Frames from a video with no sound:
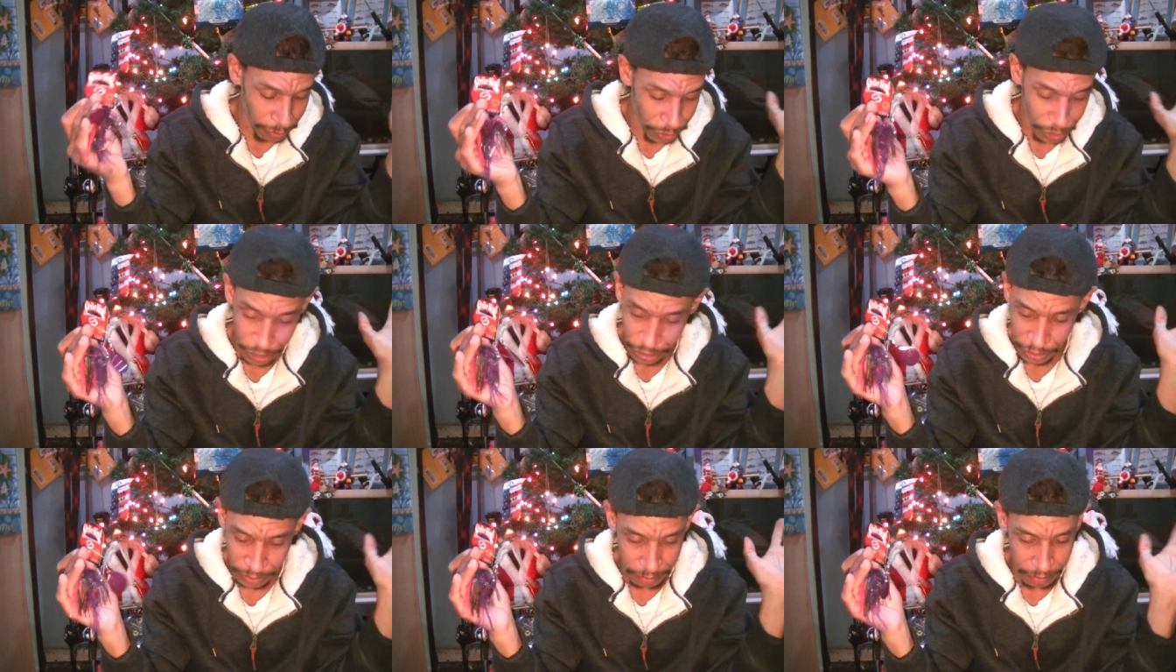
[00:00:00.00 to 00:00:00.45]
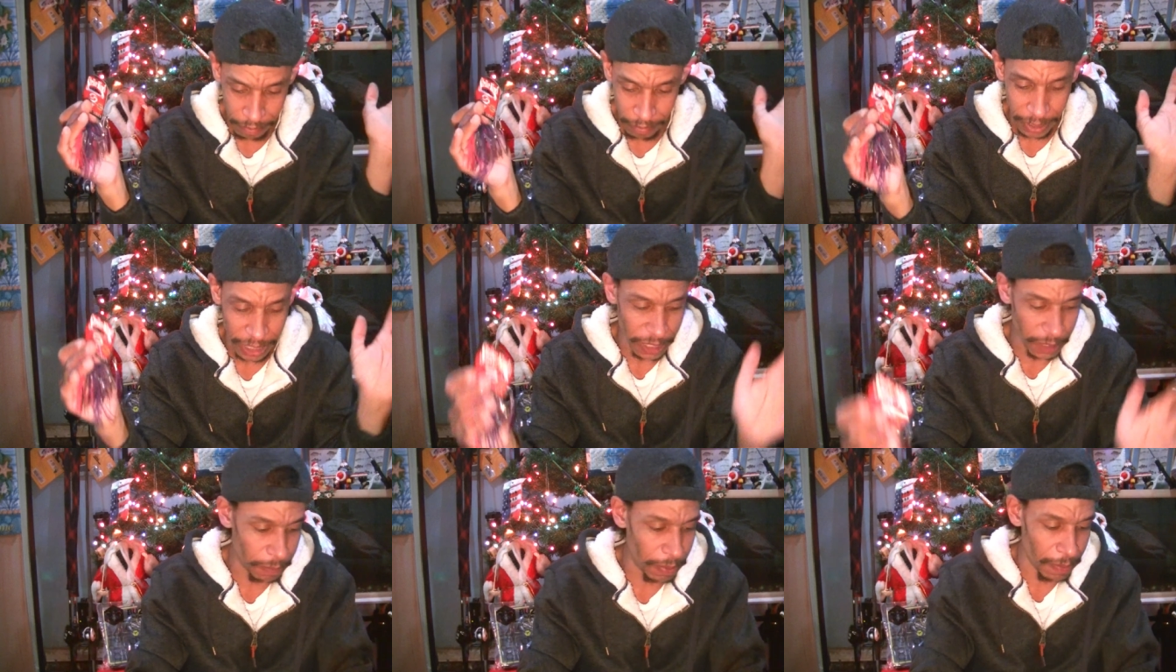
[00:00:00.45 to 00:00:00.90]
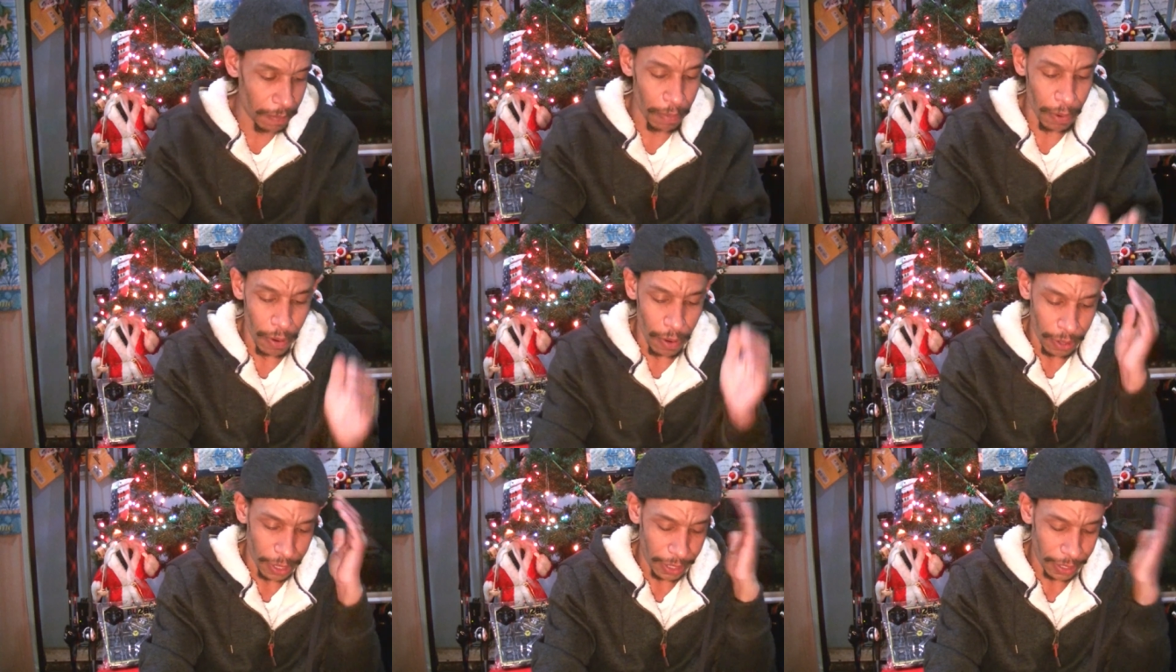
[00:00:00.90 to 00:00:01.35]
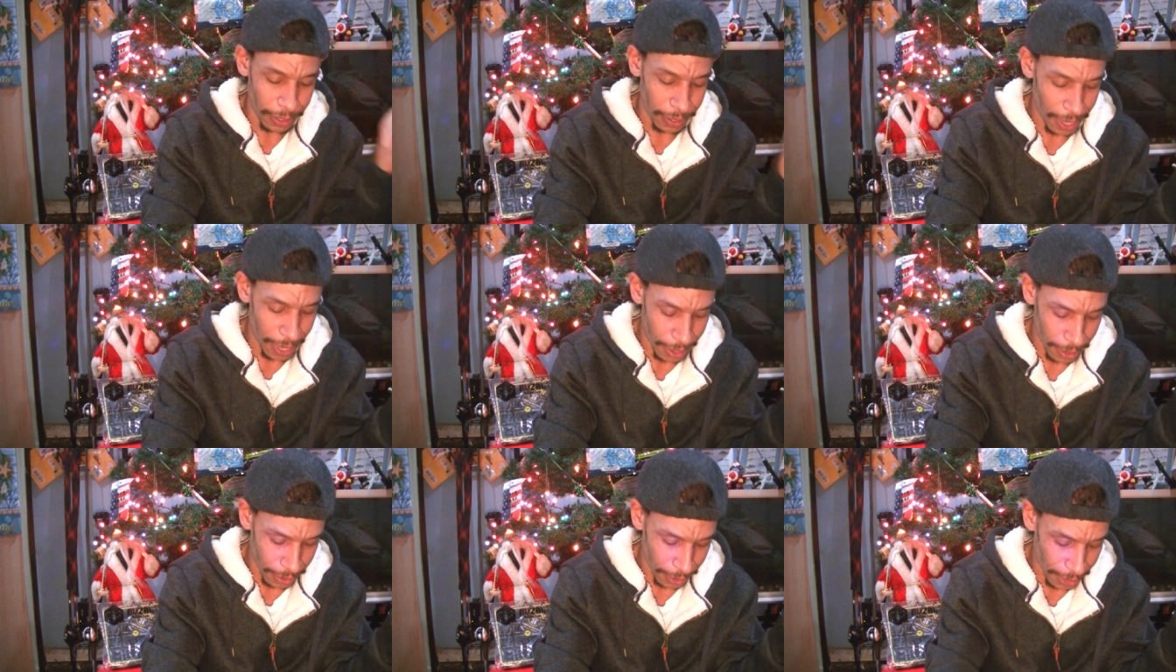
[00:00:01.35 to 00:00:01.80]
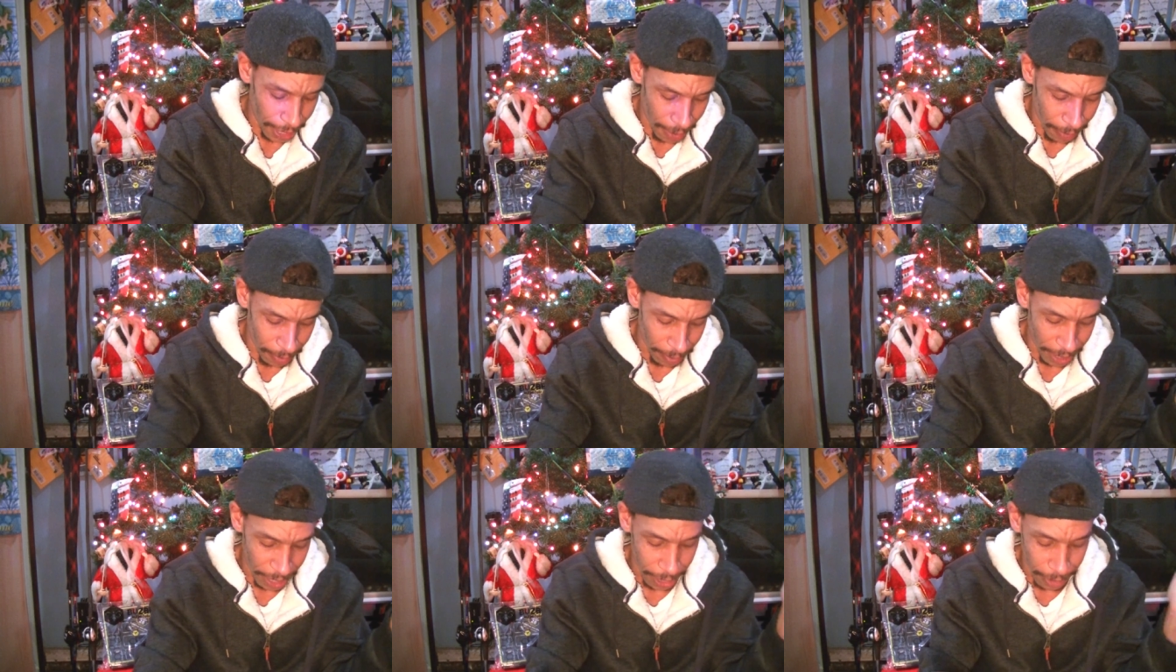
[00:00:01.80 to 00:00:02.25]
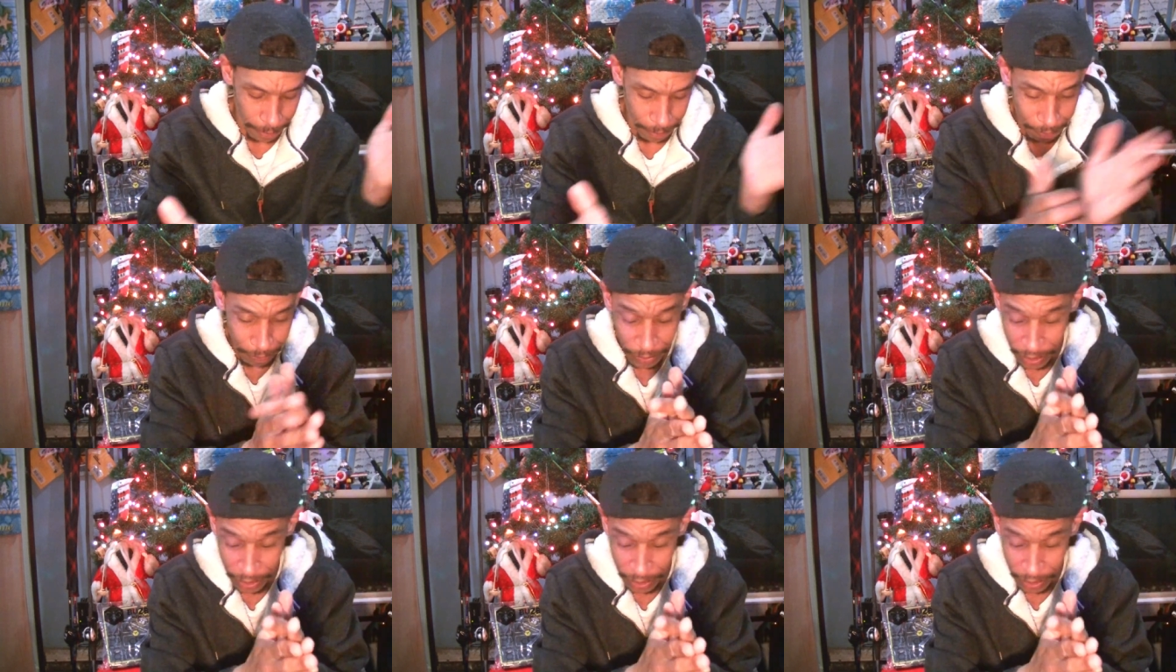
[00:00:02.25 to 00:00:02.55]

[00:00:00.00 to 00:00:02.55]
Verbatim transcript: Just me spitballing out of the top of my head.